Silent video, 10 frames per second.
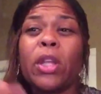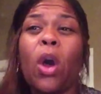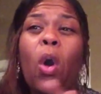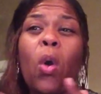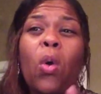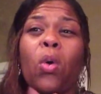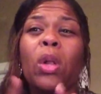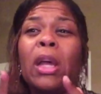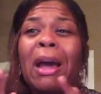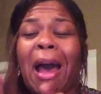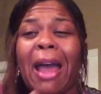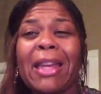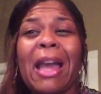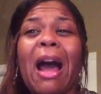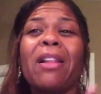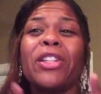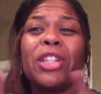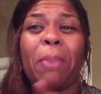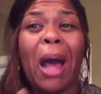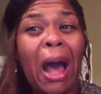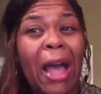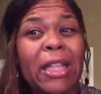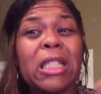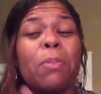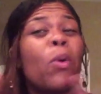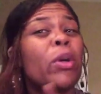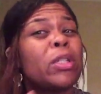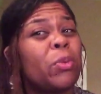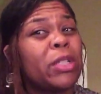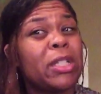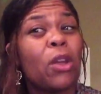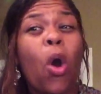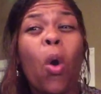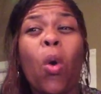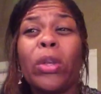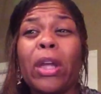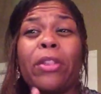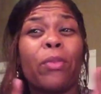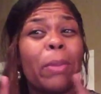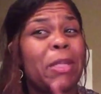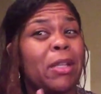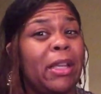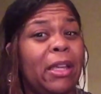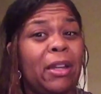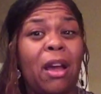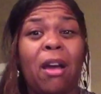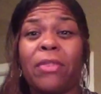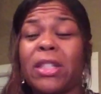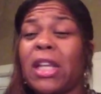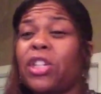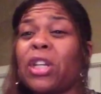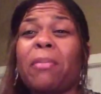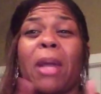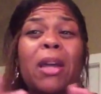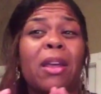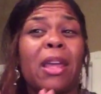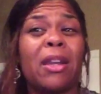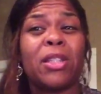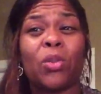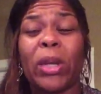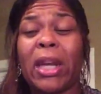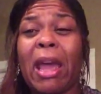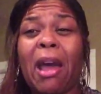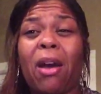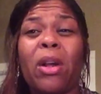the whole ideology behind sports, which is a whole nother reptilian conversation. I'm not going to get into it now.